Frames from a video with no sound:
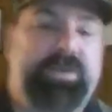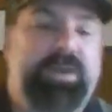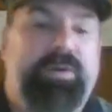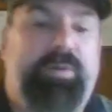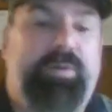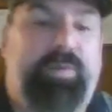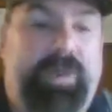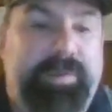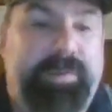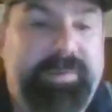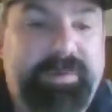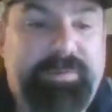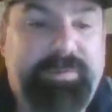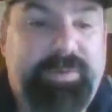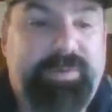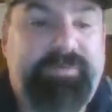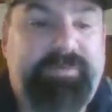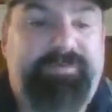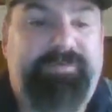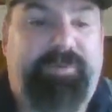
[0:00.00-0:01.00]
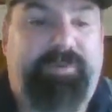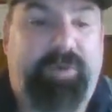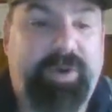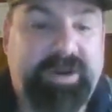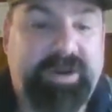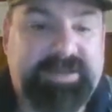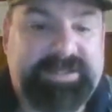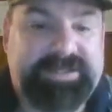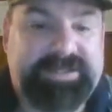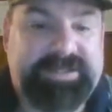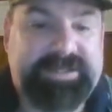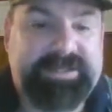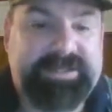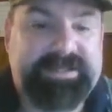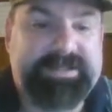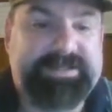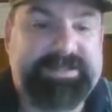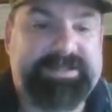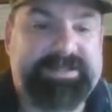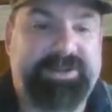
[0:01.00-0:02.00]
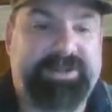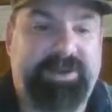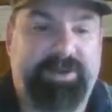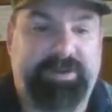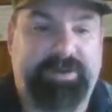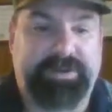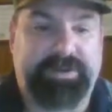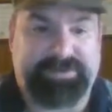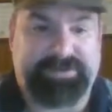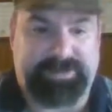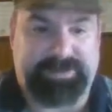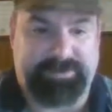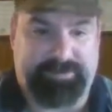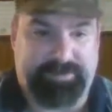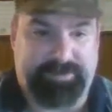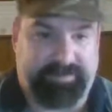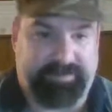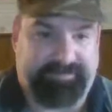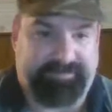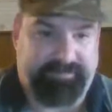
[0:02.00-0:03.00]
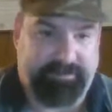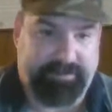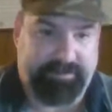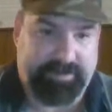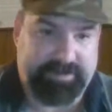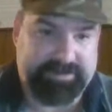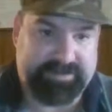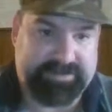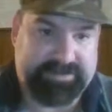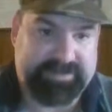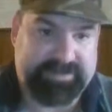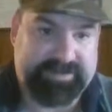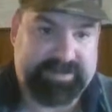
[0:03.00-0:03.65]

women were forced to go into the workforce.